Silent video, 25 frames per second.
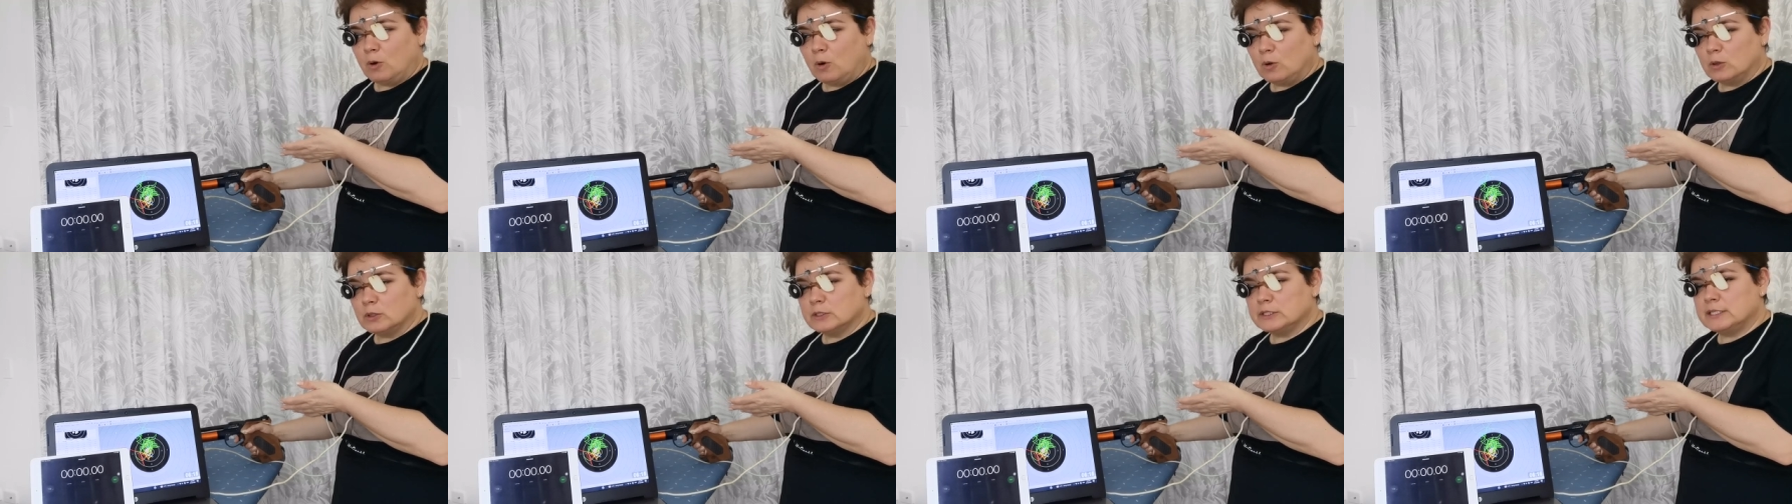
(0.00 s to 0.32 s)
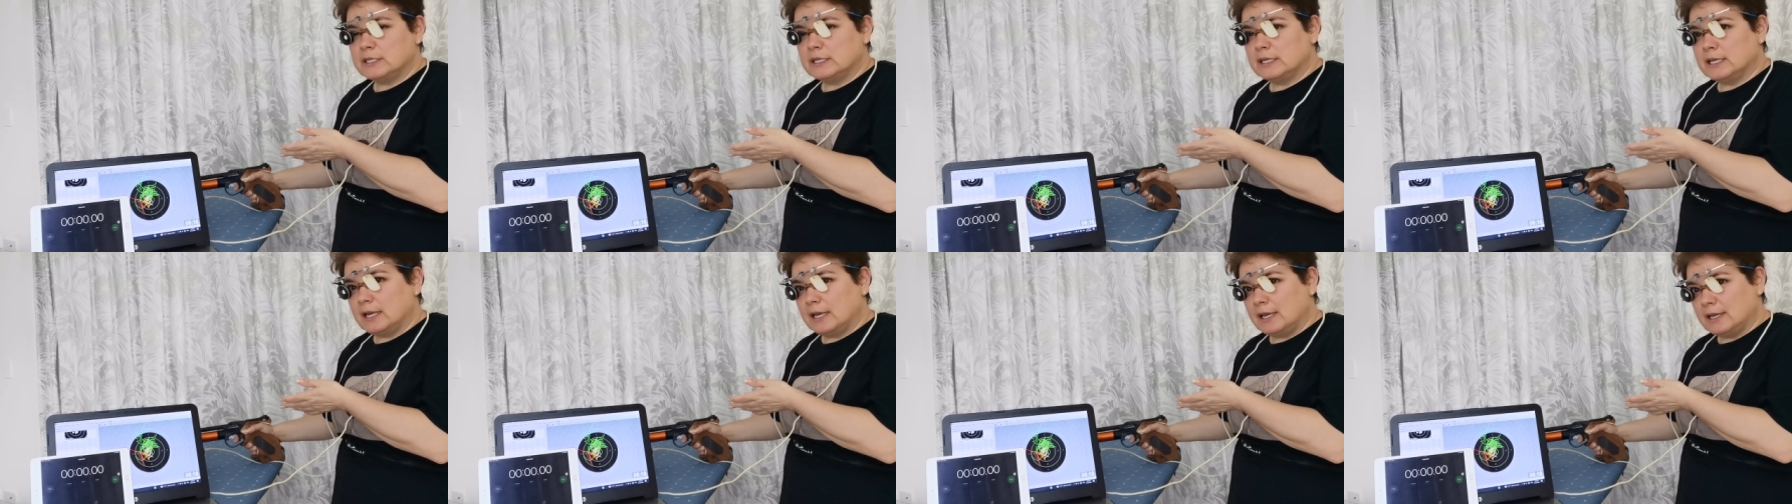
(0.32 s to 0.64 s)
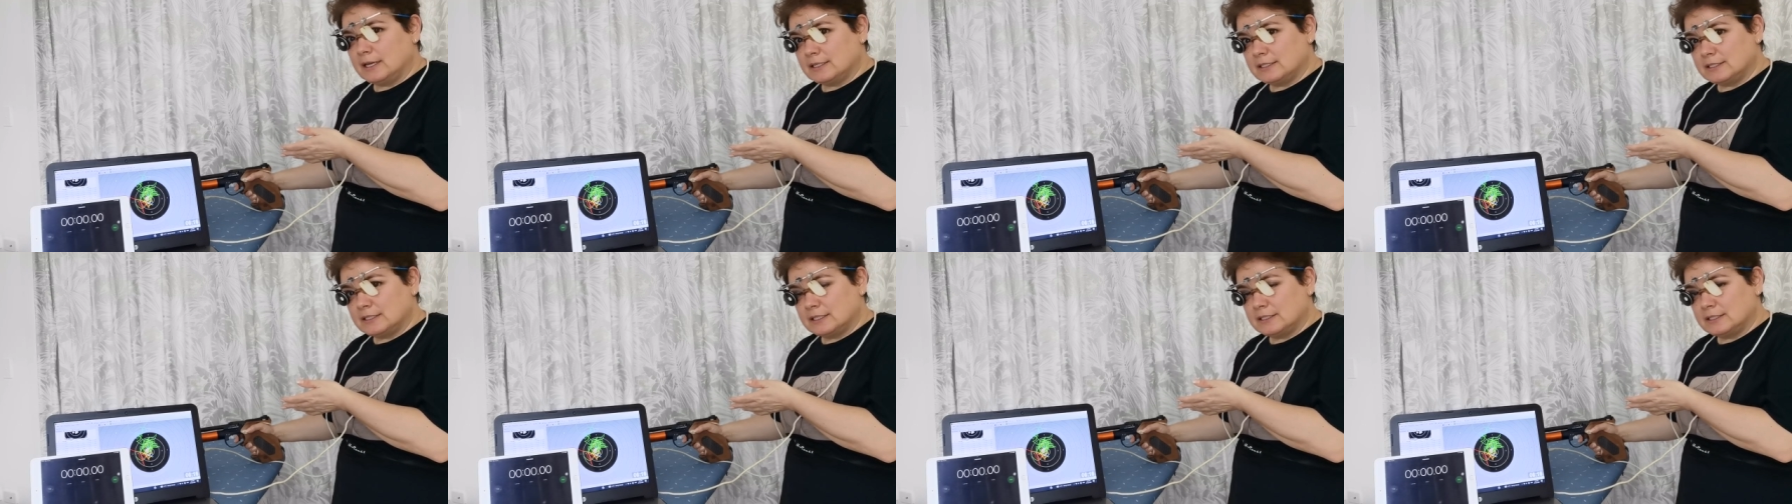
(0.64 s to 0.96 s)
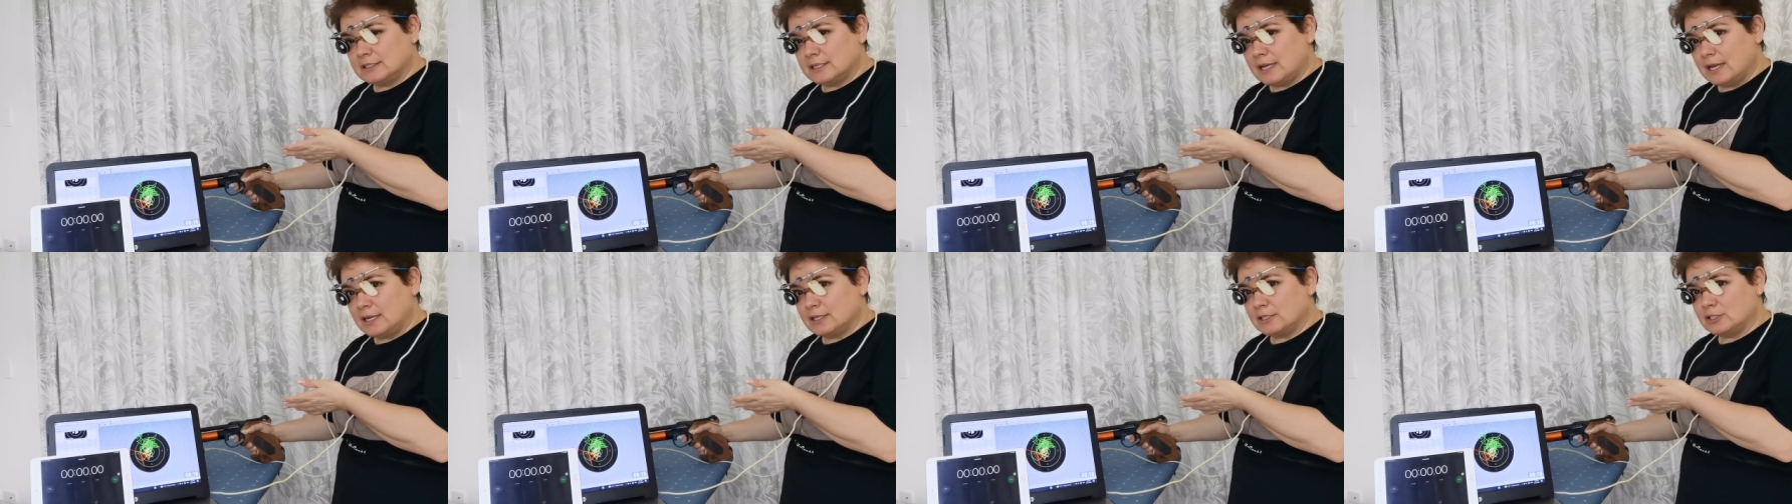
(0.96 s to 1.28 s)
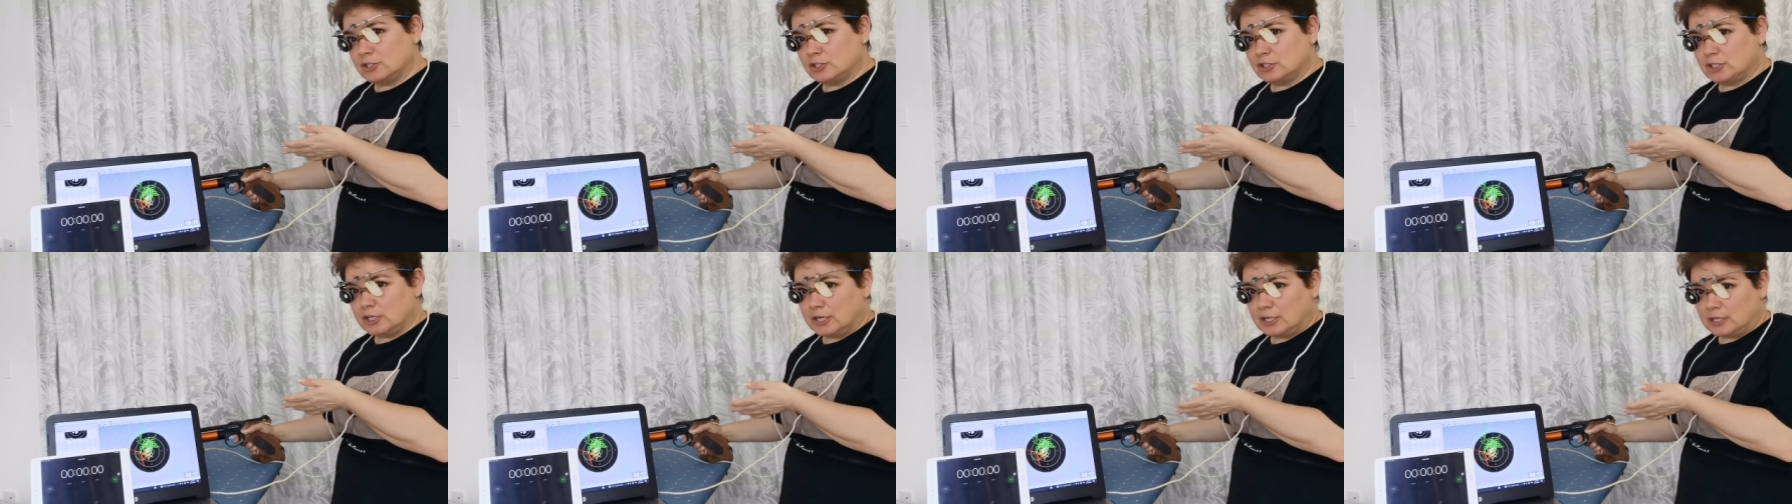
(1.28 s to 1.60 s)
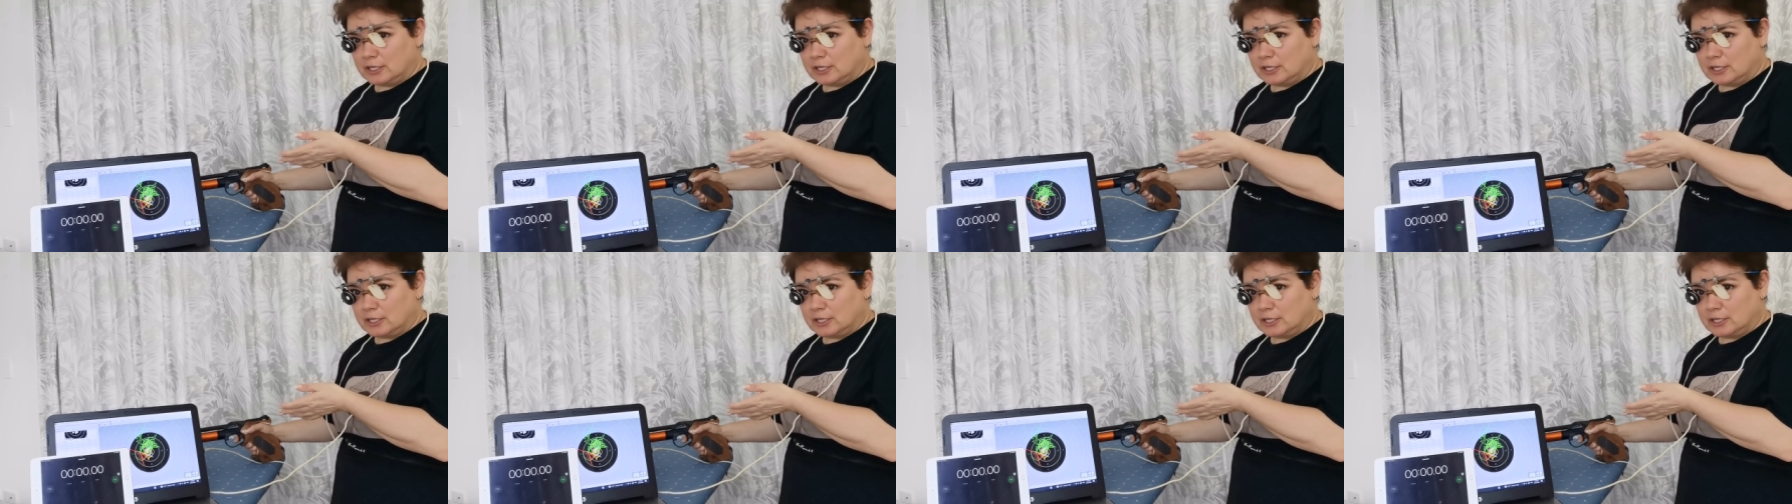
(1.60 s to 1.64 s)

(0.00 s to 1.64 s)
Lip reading: holding exercise